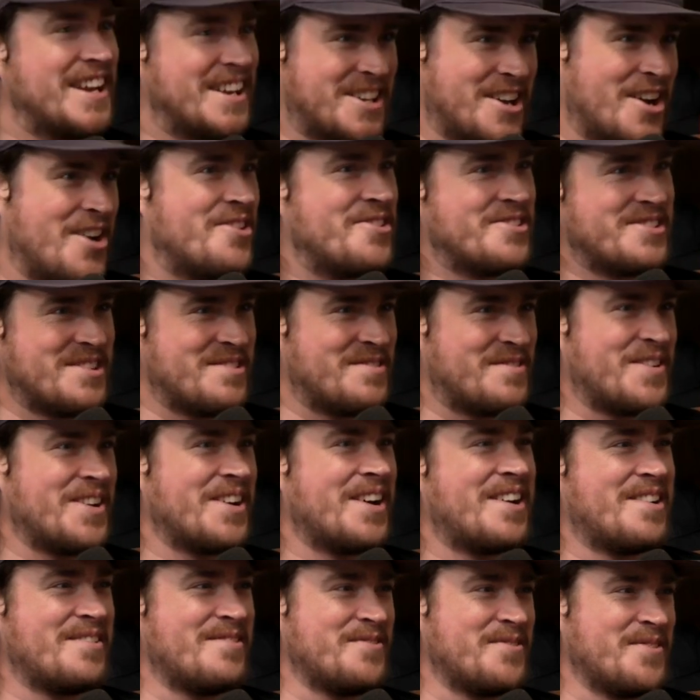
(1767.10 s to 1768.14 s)
code
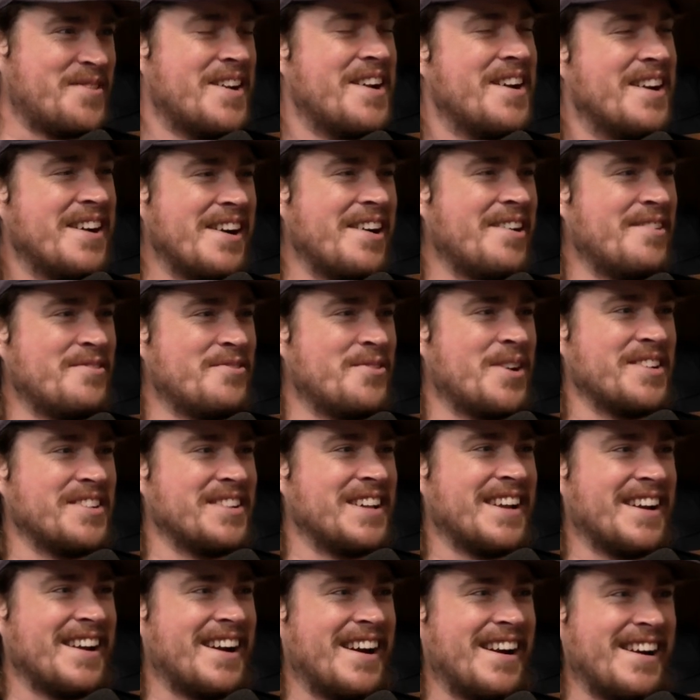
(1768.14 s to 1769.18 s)
of what
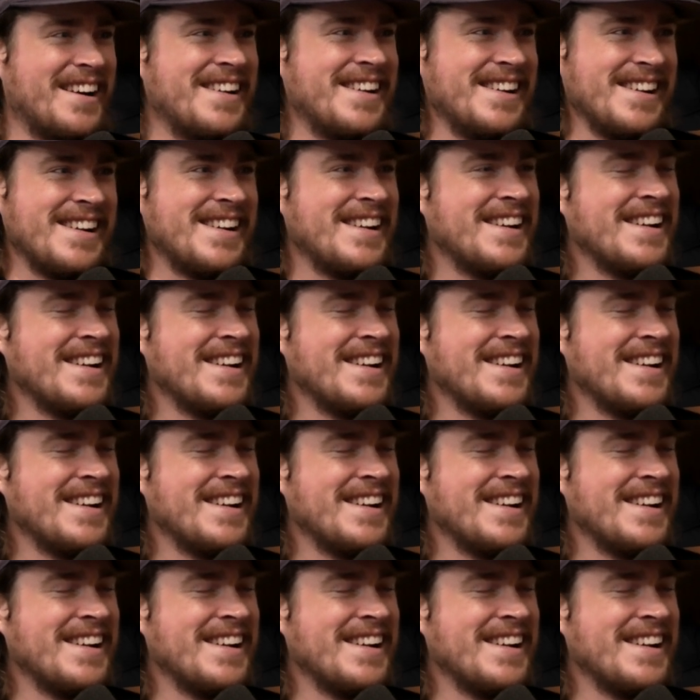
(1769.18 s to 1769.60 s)
they are.